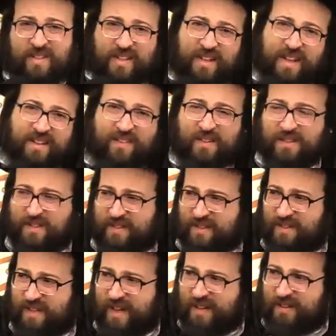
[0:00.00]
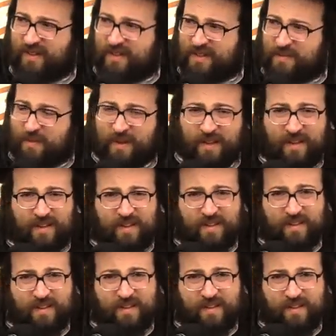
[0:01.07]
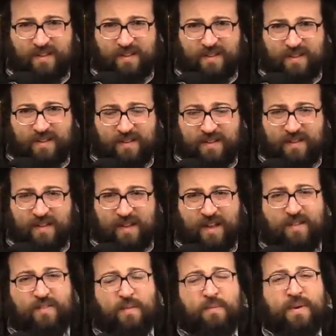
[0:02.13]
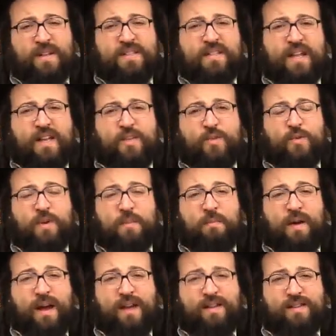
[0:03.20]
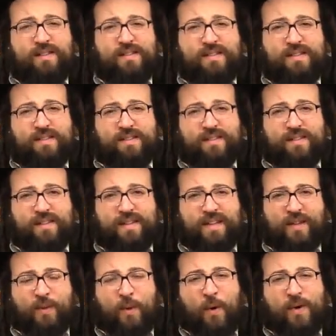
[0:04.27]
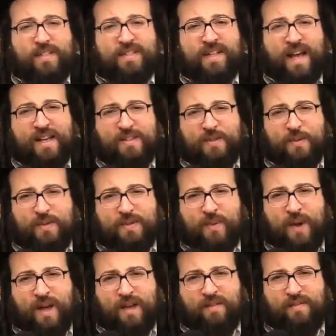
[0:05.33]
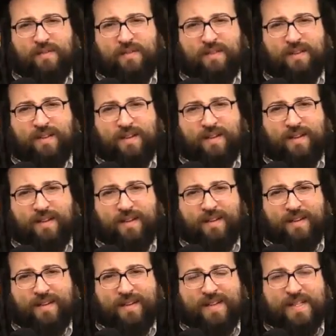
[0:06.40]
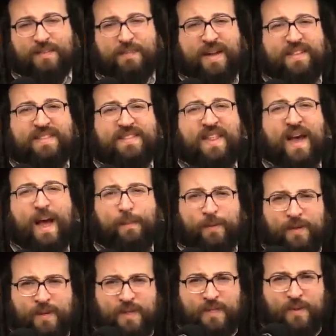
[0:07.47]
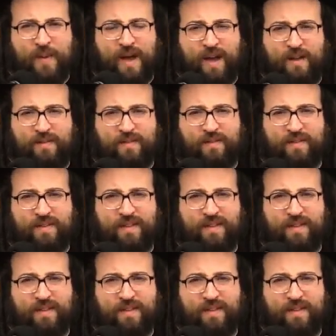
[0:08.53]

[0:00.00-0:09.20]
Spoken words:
interest me. If a person has Shulam Bayis, he talks nice to his wife, he spends time with his wife,